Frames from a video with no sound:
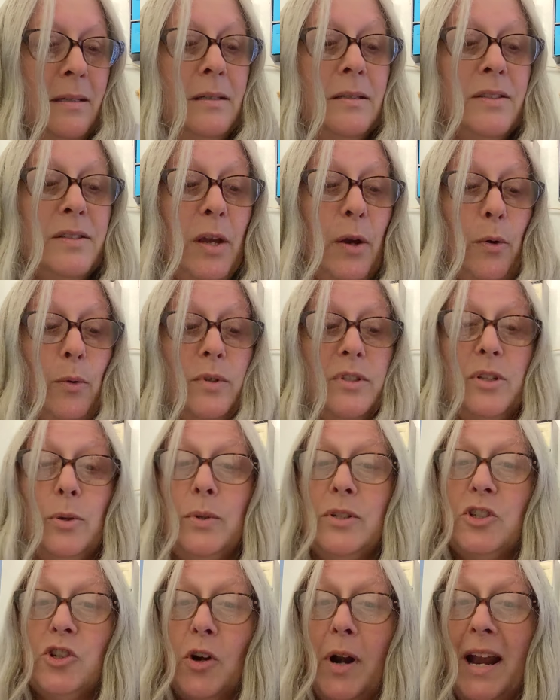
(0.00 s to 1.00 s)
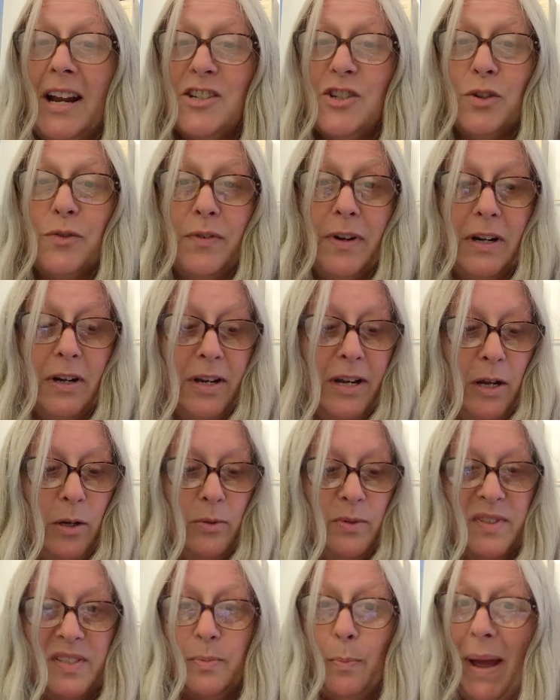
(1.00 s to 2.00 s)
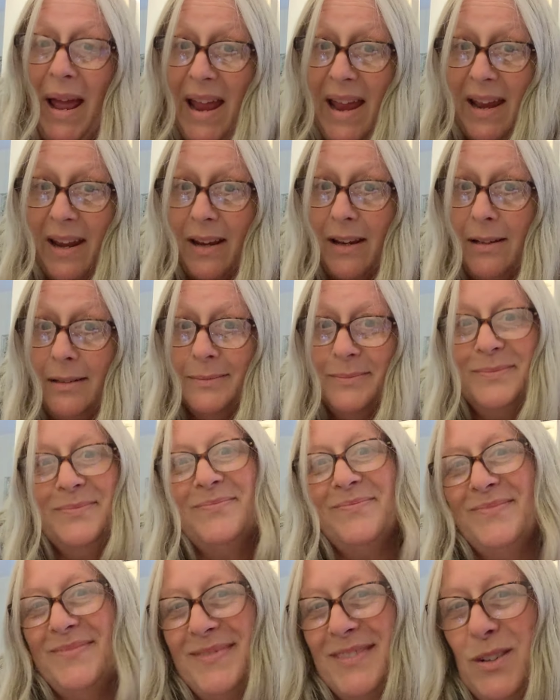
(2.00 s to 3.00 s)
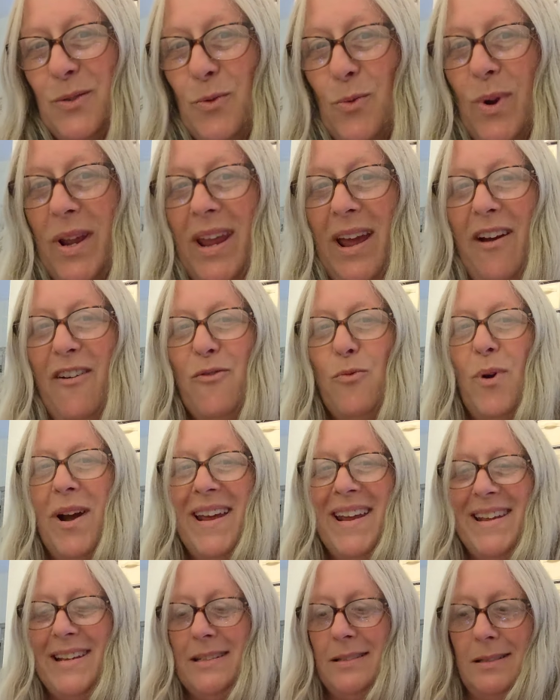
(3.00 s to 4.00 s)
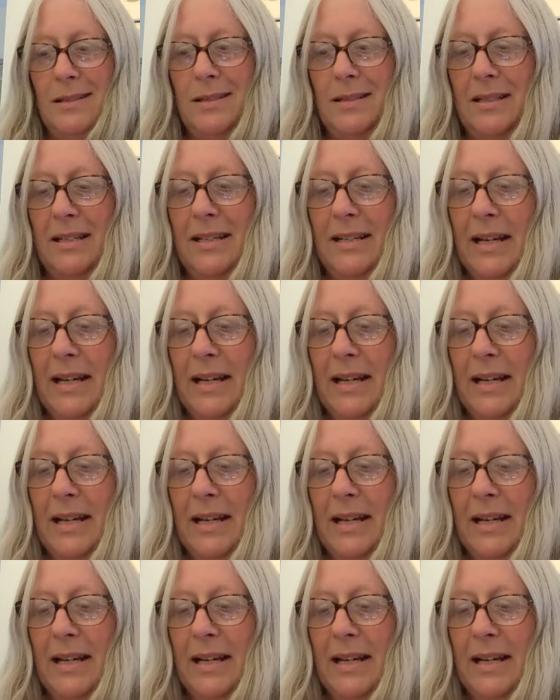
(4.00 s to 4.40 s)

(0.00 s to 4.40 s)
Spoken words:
So, to attract your very own Spang, we have ways.